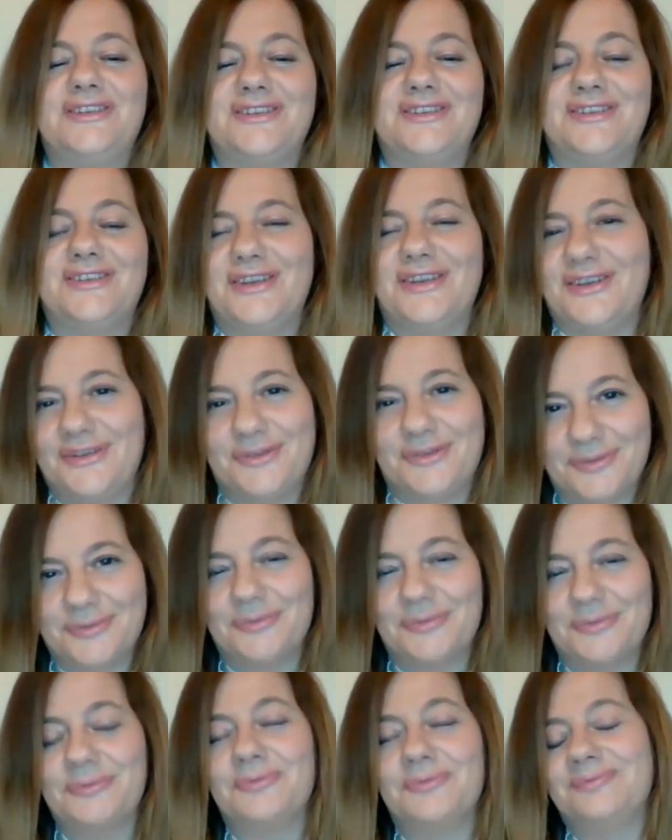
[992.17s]

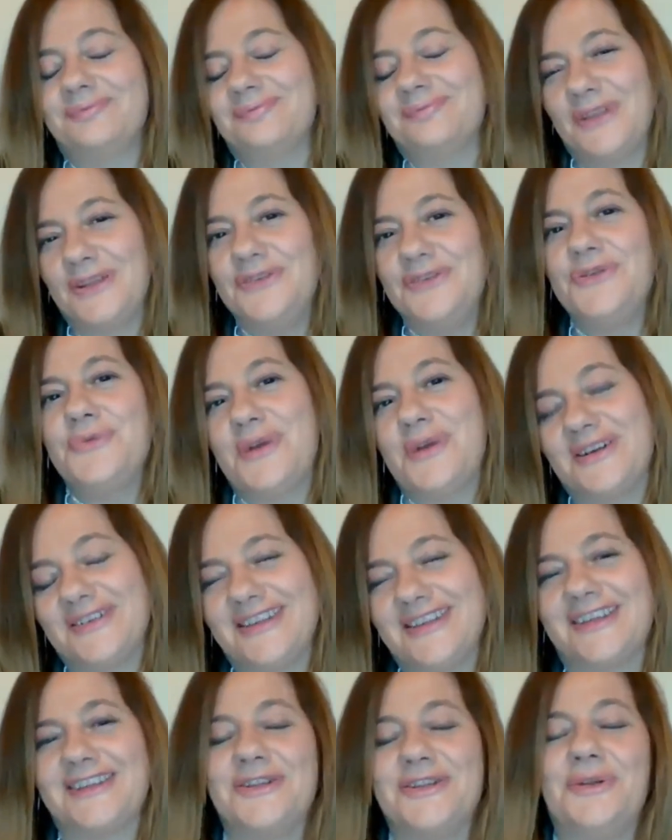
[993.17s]
newer
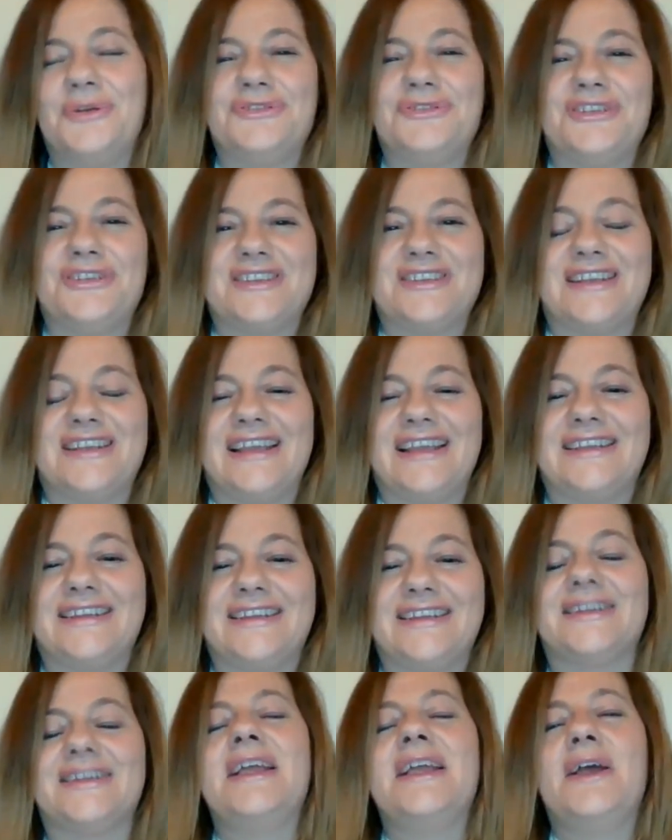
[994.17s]
technologies
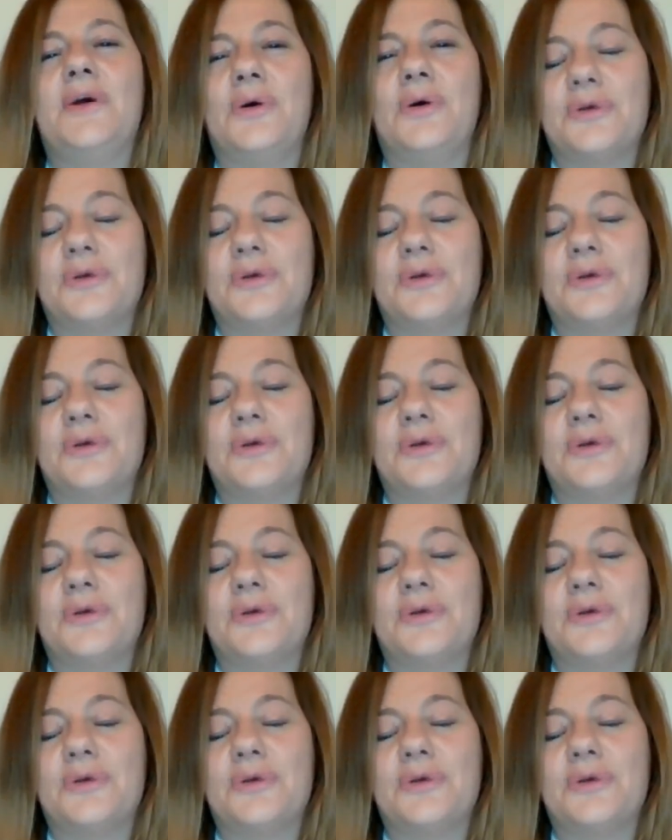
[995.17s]
like